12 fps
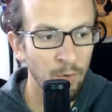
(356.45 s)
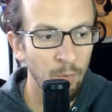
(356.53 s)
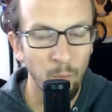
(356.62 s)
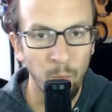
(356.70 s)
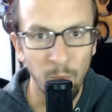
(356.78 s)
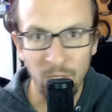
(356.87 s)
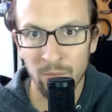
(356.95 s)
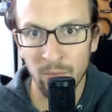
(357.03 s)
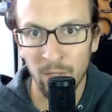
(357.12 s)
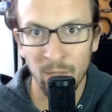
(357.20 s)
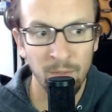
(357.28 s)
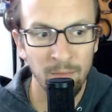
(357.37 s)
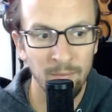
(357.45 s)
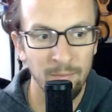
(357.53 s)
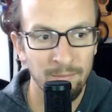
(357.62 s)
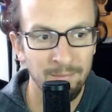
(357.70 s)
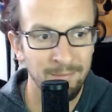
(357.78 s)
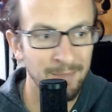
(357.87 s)
What's wrong with,
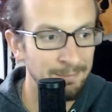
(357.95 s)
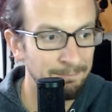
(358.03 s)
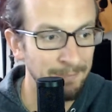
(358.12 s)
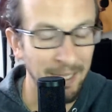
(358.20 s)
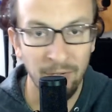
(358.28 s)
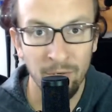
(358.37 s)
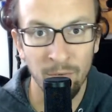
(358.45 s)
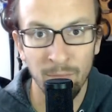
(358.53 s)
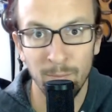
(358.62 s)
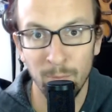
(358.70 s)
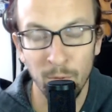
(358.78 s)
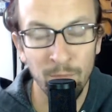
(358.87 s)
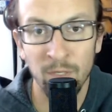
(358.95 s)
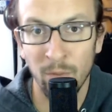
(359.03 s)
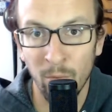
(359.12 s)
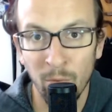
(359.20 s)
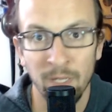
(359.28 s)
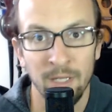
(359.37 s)
I don't know, moving to
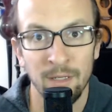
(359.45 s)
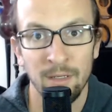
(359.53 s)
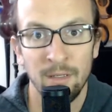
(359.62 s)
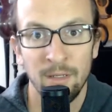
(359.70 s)
Oregon?